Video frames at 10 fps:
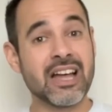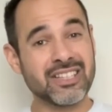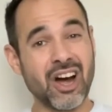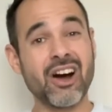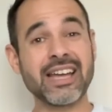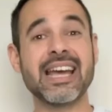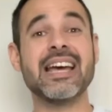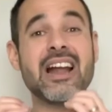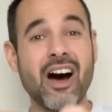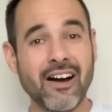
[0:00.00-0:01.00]
target
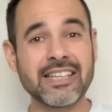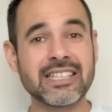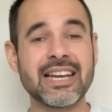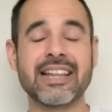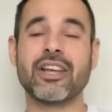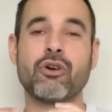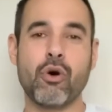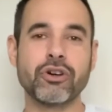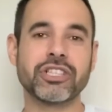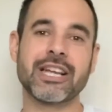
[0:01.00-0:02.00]
and isolate the
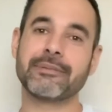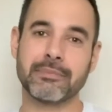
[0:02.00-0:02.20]
quadriceps